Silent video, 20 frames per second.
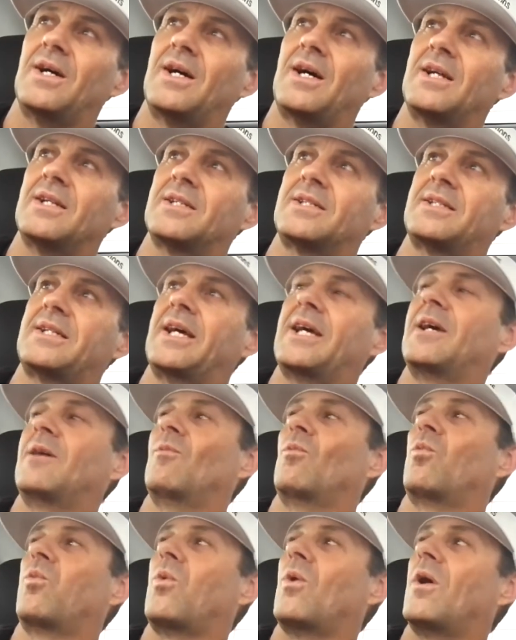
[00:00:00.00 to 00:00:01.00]

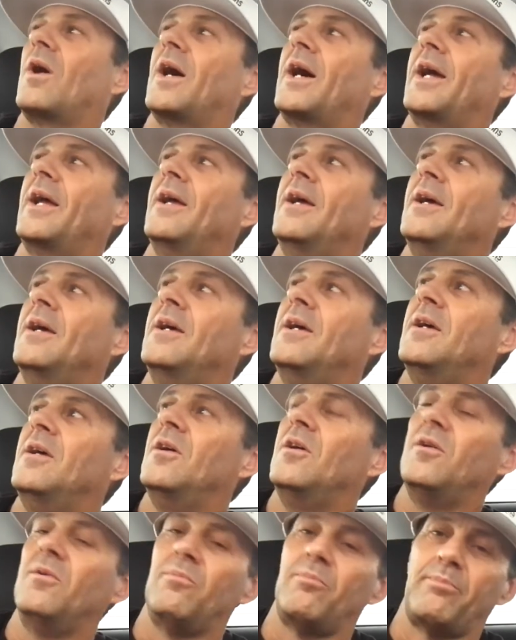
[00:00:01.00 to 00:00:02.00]
understand why
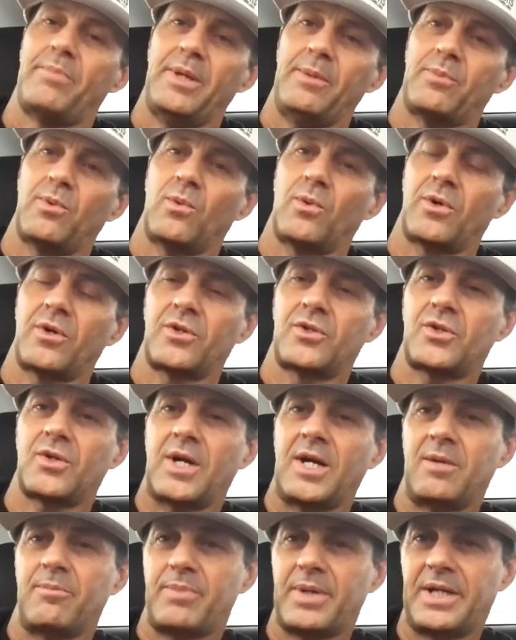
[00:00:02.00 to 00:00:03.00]
people want to
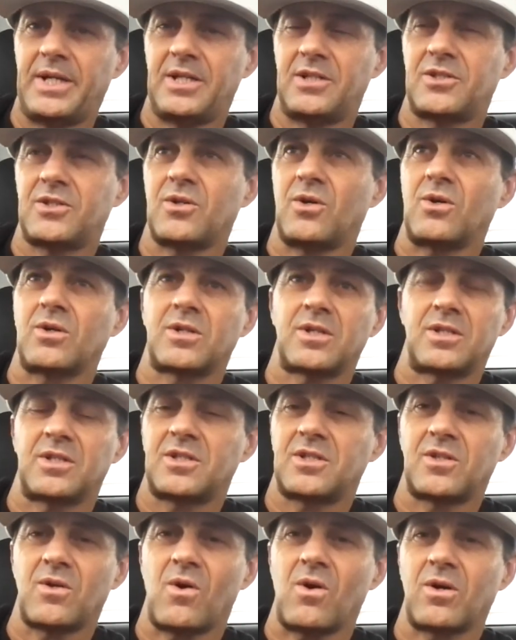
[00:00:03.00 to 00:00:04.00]
trade penny stock and
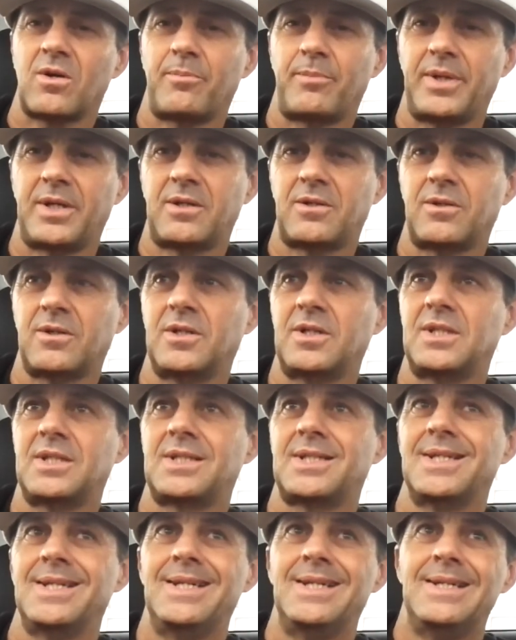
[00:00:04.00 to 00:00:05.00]
stock
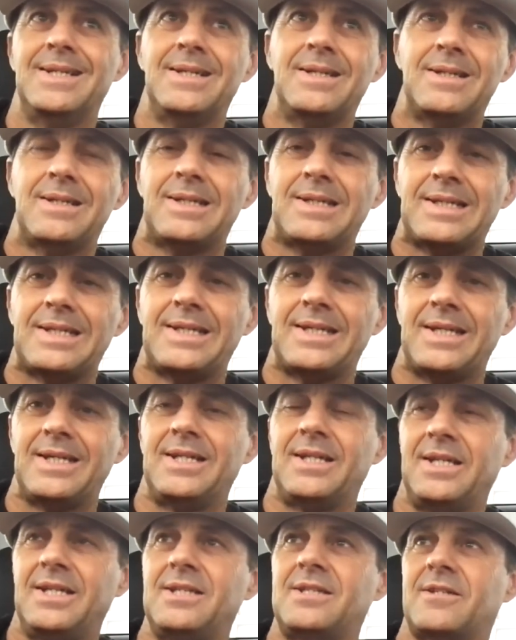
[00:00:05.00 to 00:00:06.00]
because
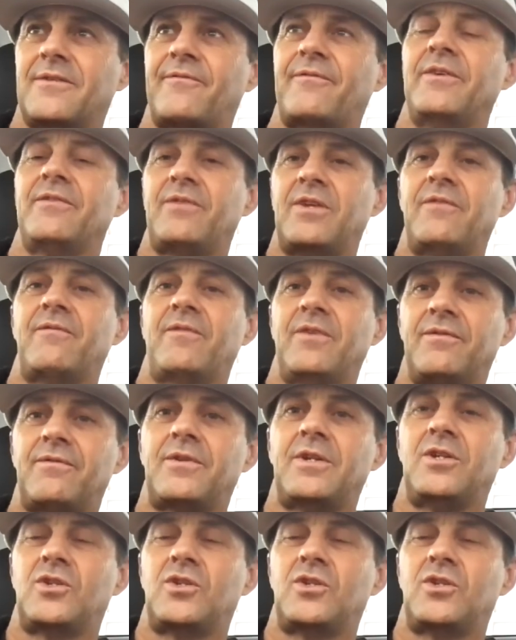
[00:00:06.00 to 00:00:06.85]
it is a 50-50